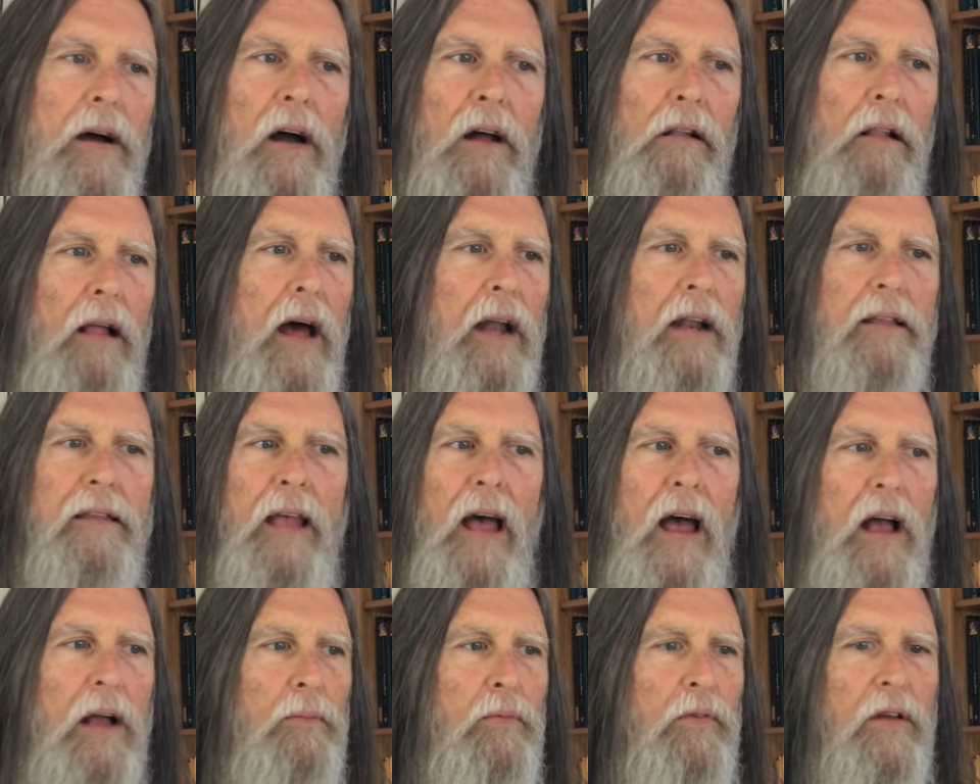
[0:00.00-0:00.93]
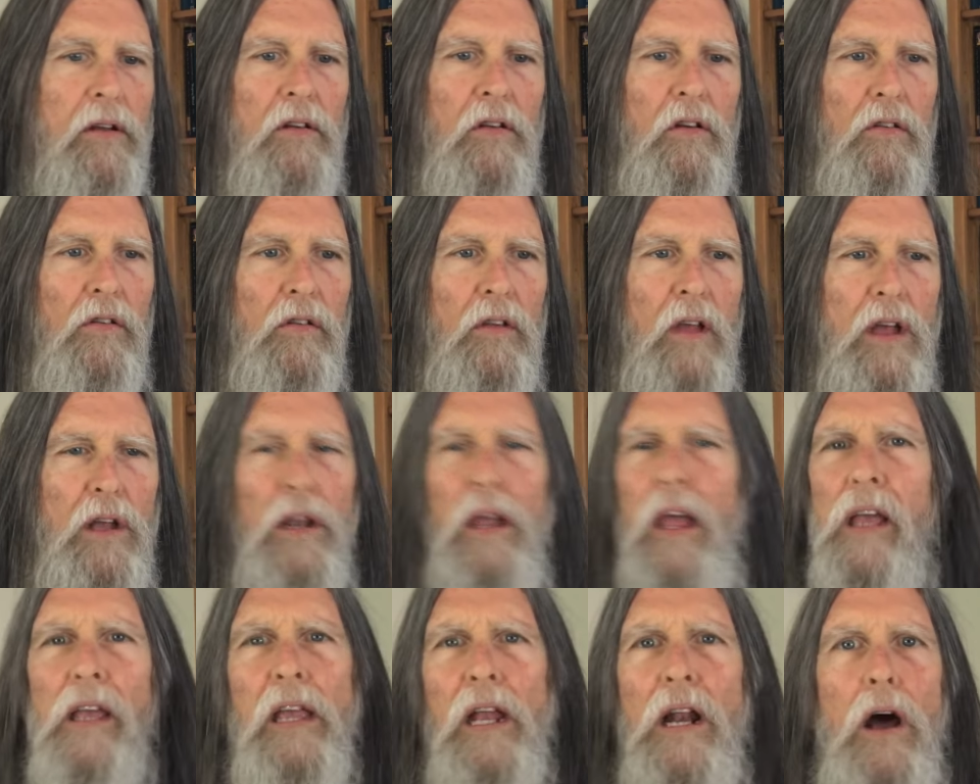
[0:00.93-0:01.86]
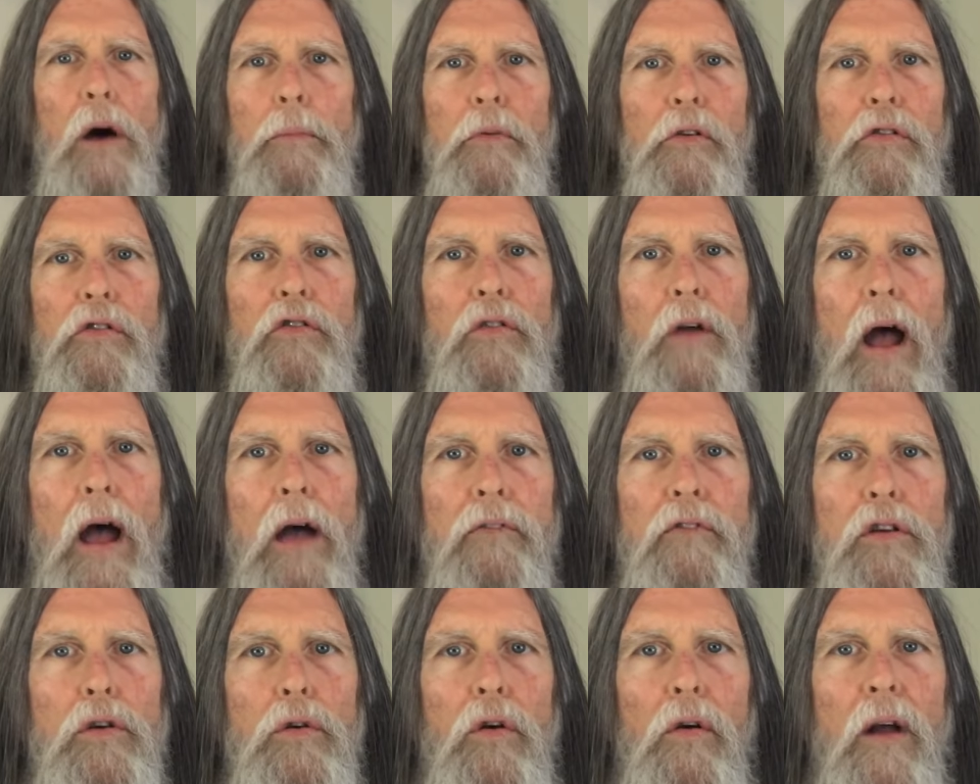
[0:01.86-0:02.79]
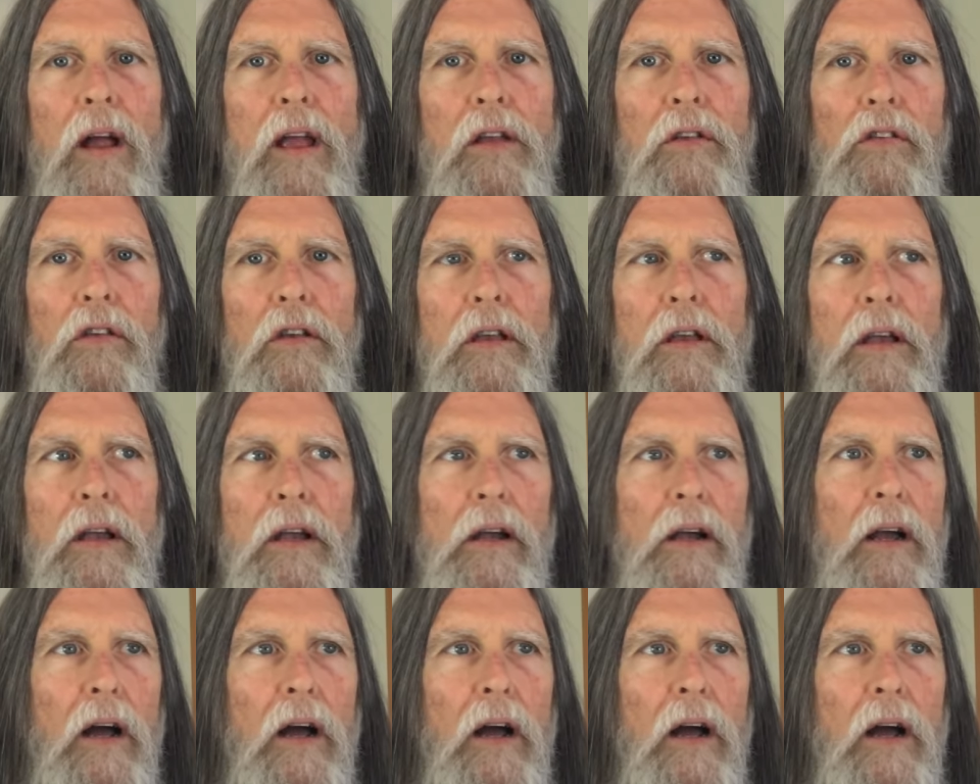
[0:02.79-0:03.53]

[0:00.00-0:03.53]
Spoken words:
A lot of times it can almost drive you crazy.